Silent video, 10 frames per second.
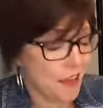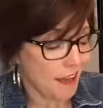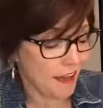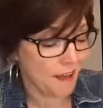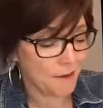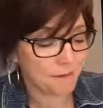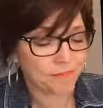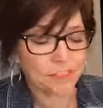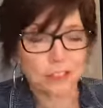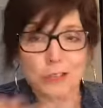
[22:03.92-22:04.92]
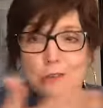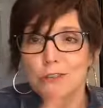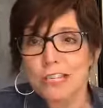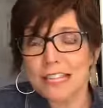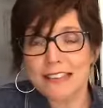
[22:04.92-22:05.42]
Um, so
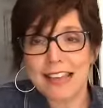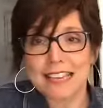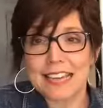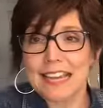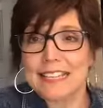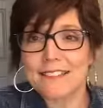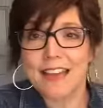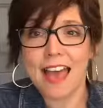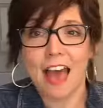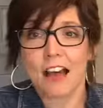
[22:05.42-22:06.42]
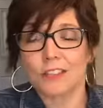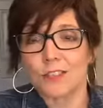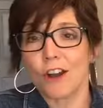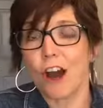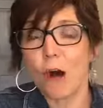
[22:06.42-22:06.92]
she they get to the house.
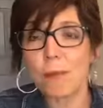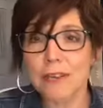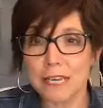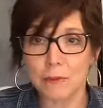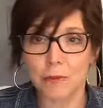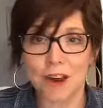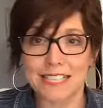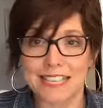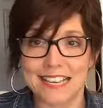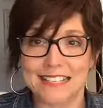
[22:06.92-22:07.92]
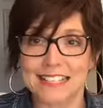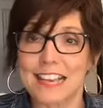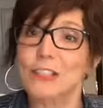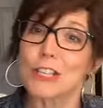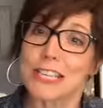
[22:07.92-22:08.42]
They're opening presents,
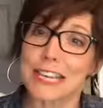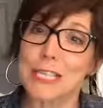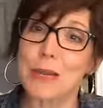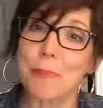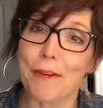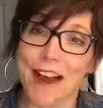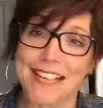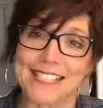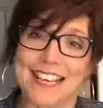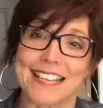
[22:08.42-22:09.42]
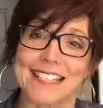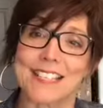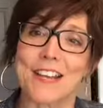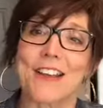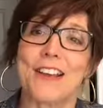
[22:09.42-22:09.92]
and she gets a
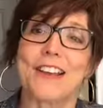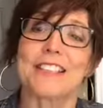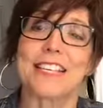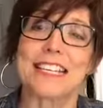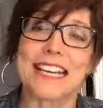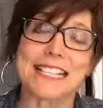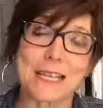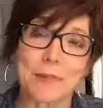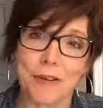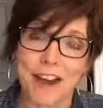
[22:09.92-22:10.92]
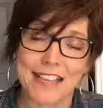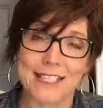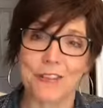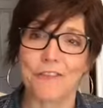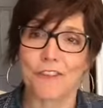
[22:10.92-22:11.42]
present. She gets a
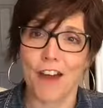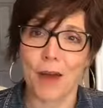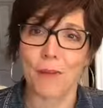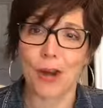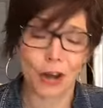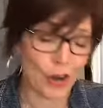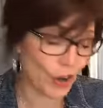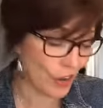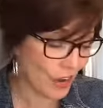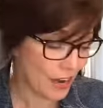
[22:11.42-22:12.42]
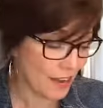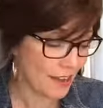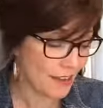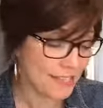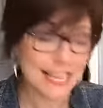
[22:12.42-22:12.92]
present from her
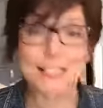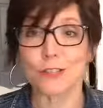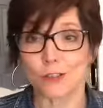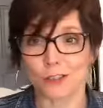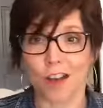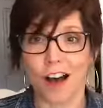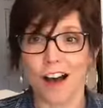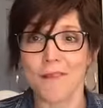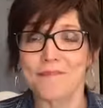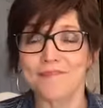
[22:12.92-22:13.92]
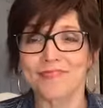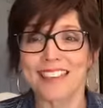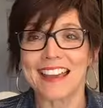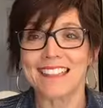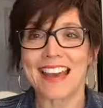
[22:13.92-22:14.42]
sister-in-law
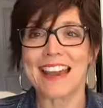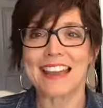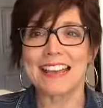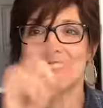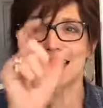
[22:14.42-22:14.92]
that is